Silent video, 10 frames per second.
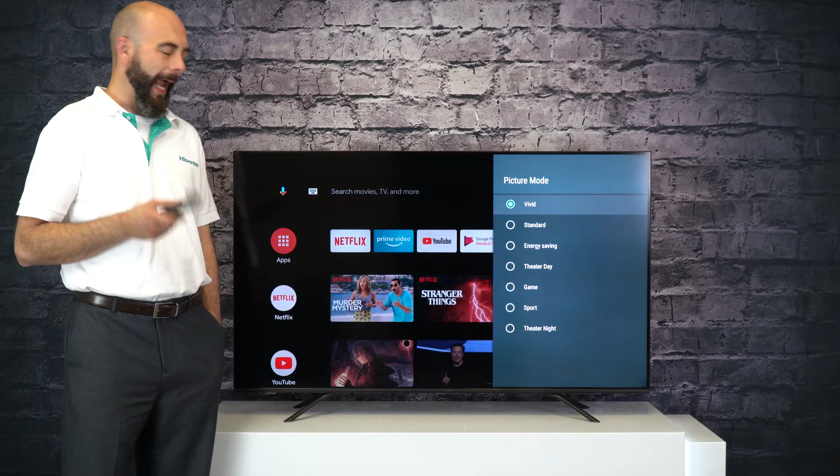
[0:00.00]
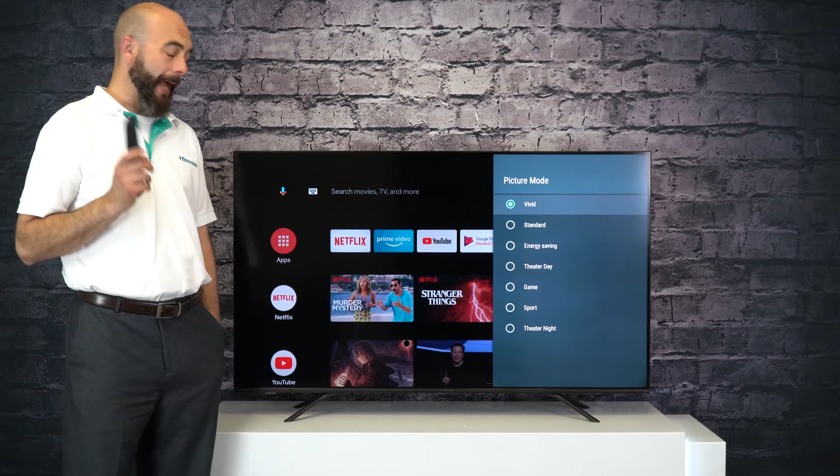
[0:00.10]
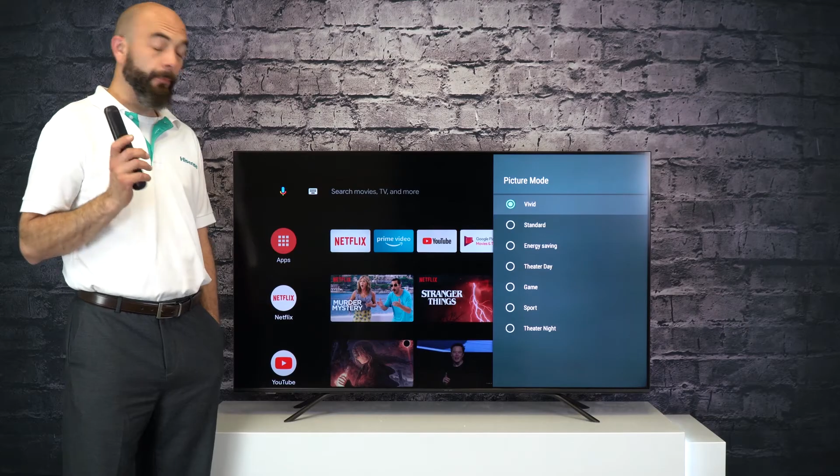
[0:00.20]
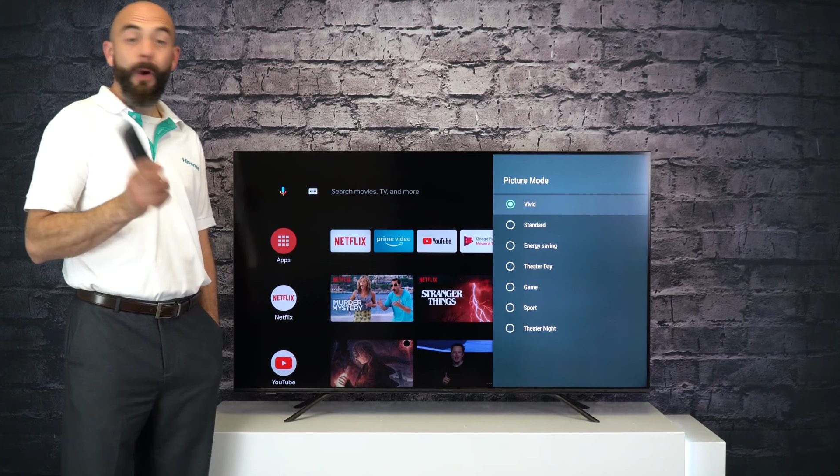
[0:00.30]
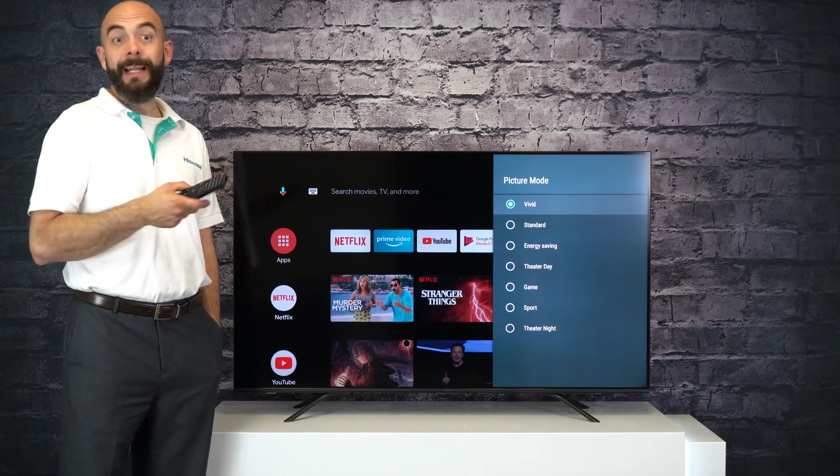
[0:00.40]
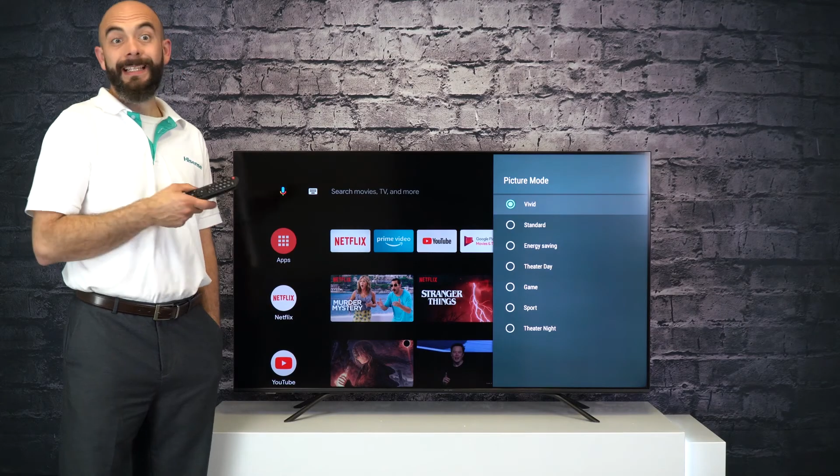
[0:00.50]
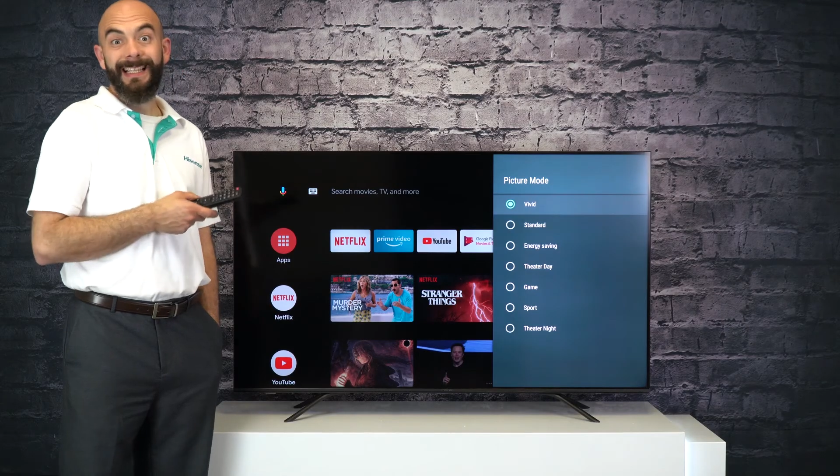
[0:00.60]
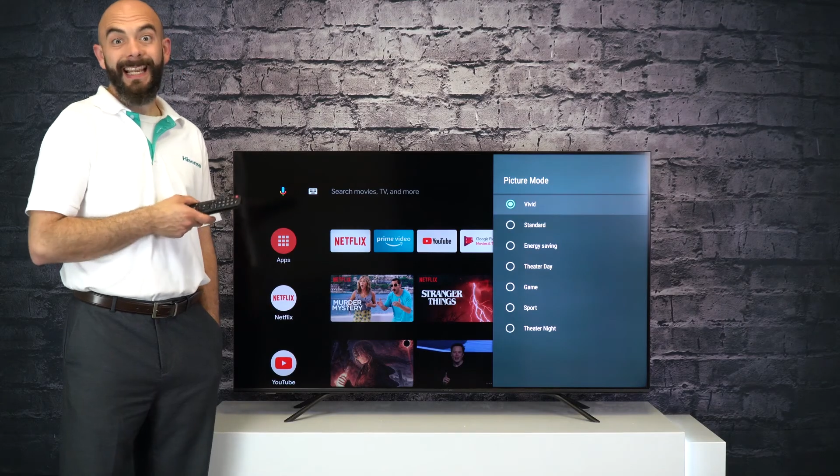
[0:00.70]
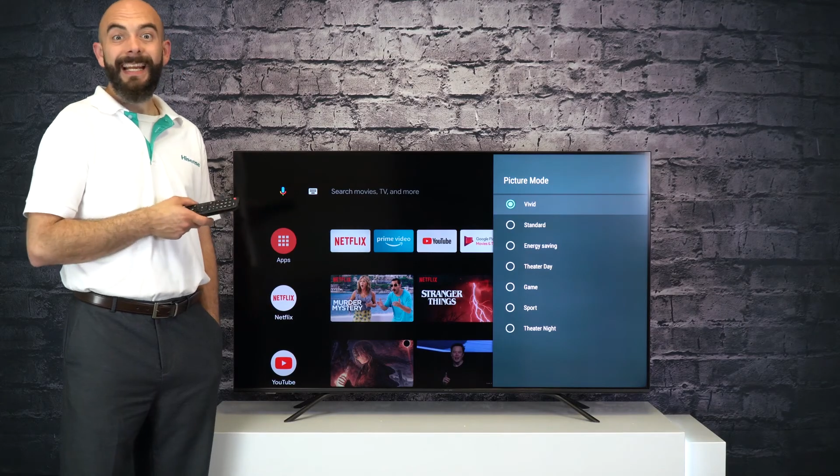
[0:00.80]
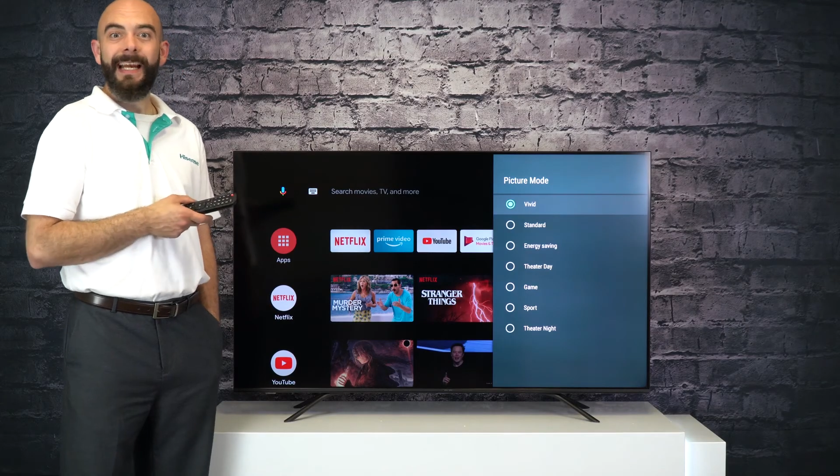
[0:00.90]
And when it's
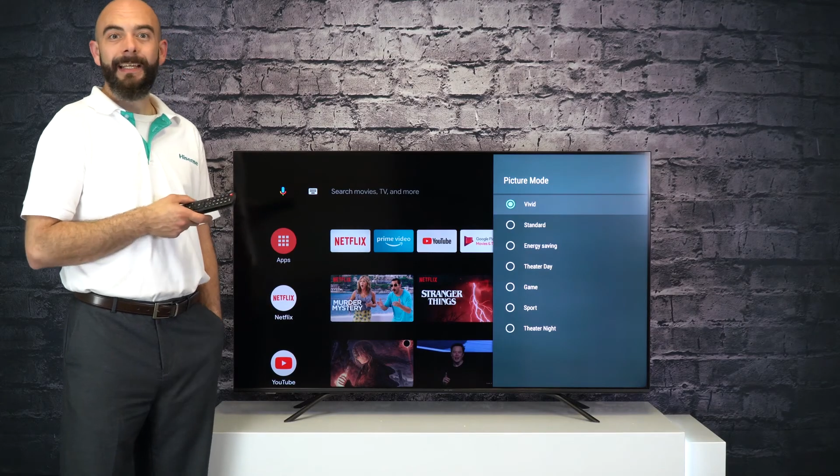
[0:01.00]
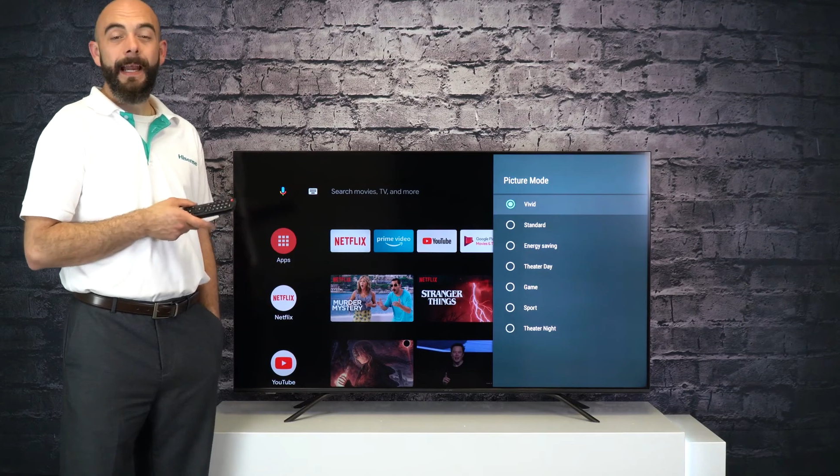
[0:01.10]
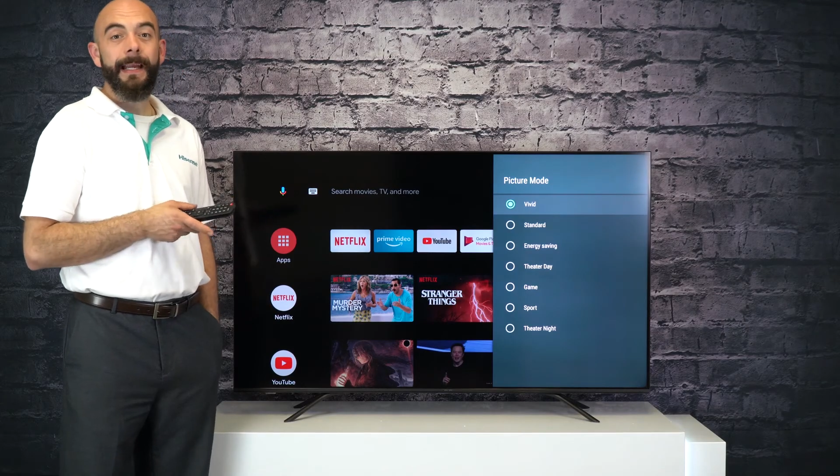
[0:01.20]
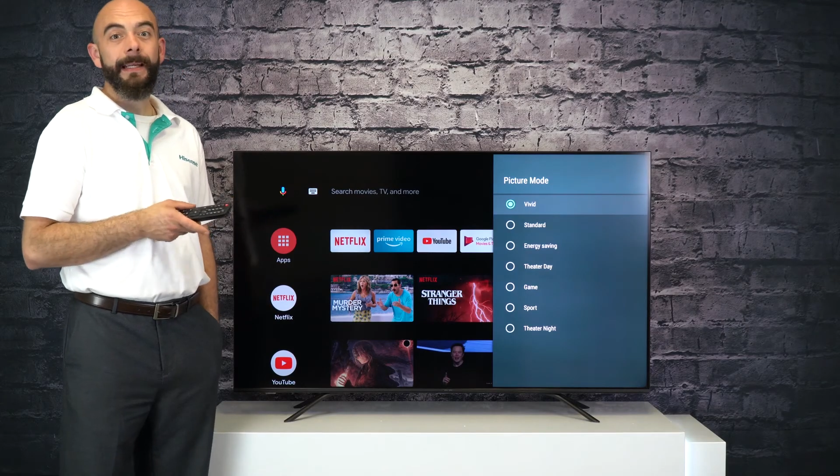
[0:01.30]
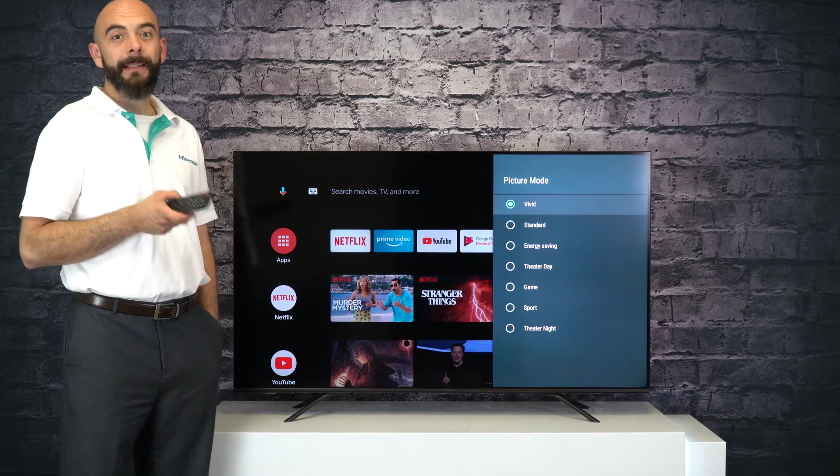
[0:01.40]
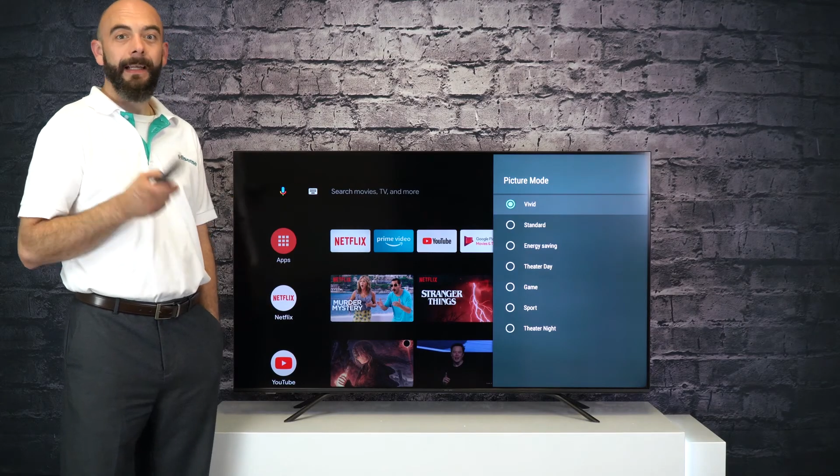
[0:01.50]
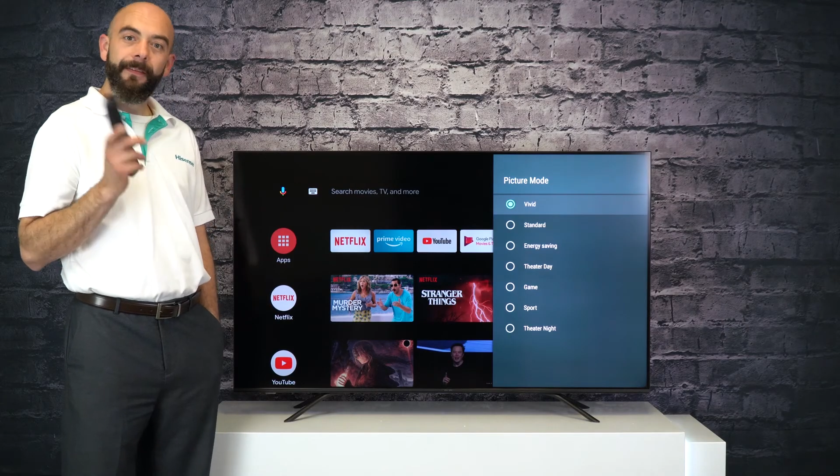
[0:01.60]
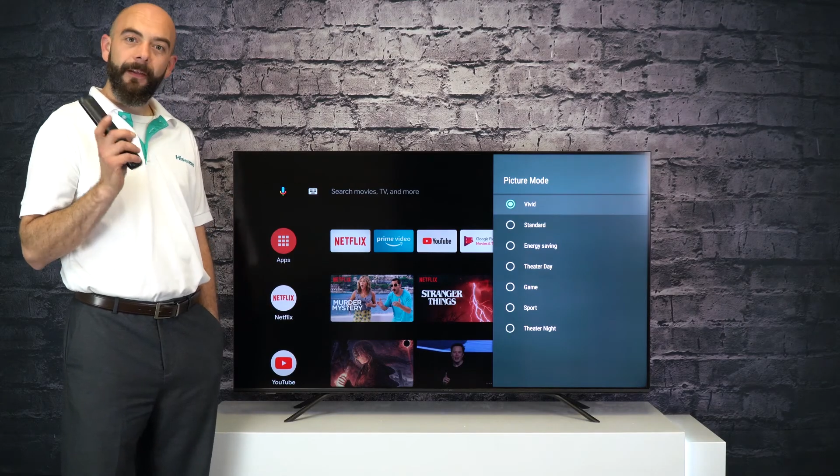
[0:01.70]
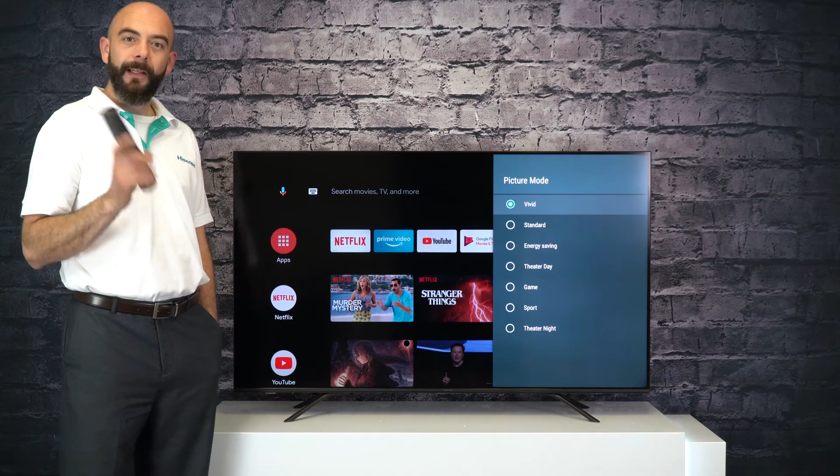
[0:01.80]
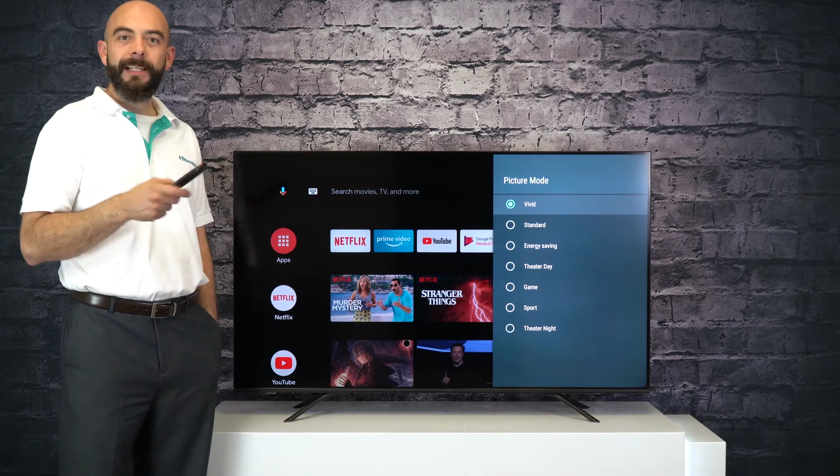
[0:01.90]
late at night
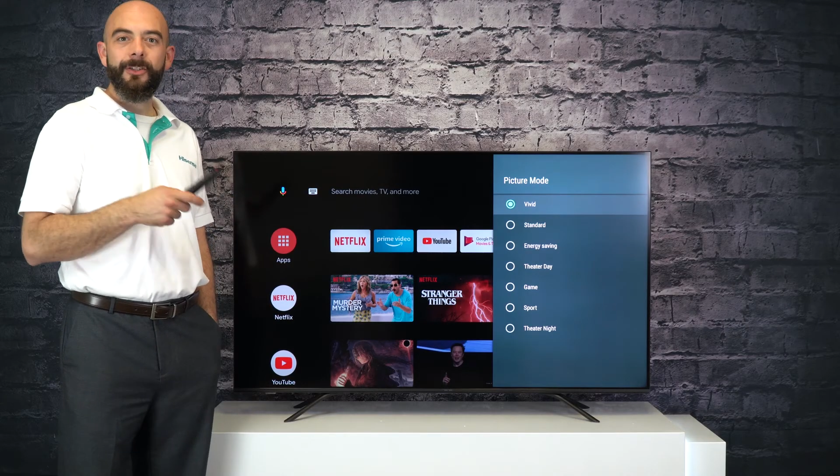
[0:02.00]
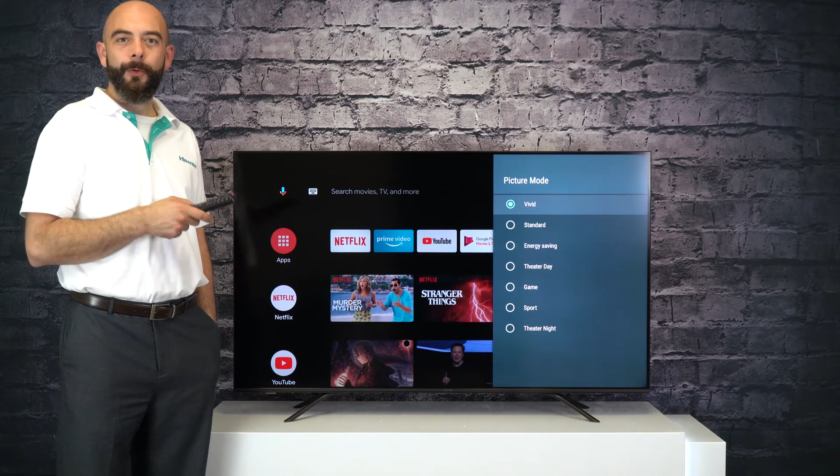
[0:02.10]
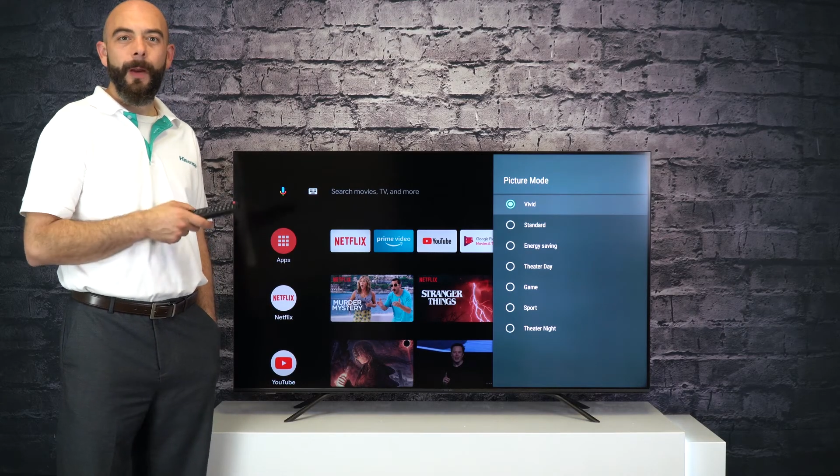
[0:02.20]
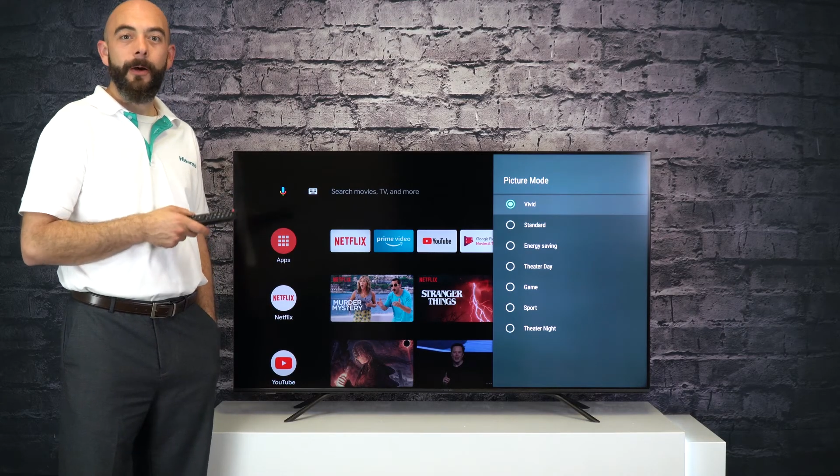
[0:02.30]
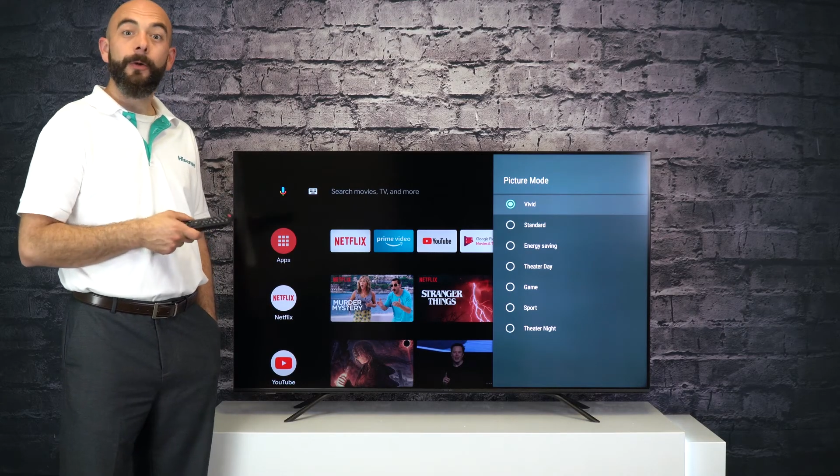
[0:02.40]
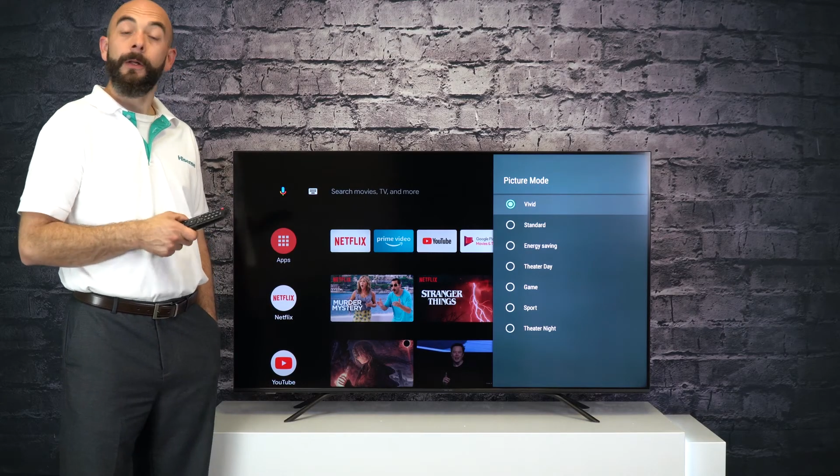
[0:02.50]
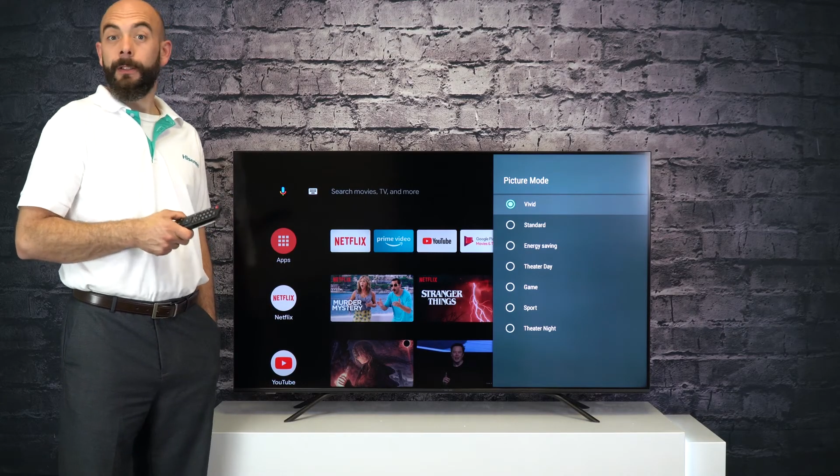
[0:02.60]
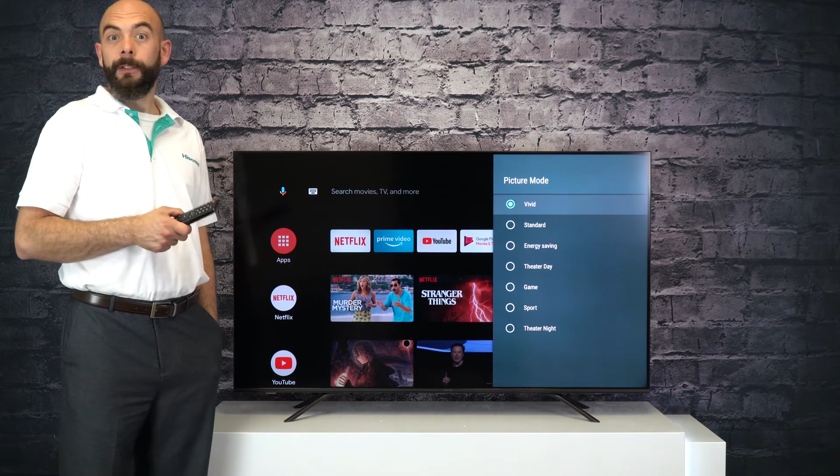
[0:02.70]
and the lights are out,